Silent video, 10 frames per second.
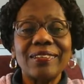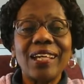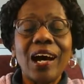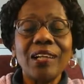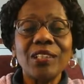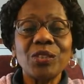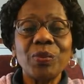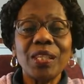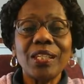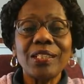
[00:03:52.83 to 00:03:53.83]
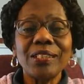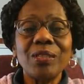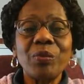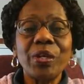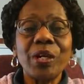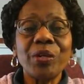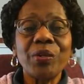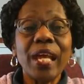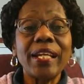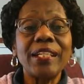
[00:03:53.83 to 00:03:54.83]
God is with us, and we are
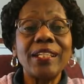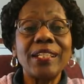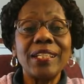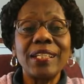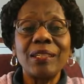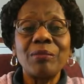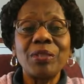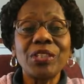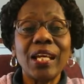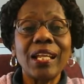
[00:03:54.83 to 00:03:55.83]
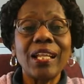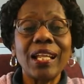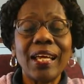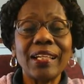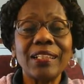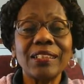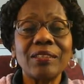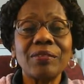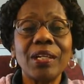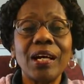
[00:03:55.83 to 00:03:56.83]
created in the image and likeness
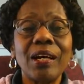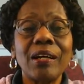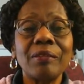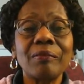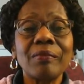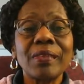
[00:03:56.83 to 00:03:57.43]
of God,